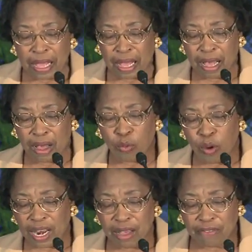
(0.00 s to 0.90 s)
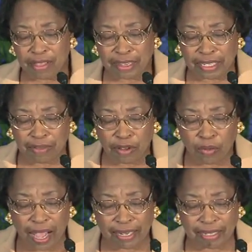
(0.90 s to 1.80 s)
One of the civil
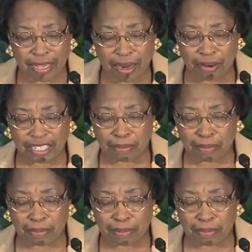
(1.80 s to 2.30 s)
rights era's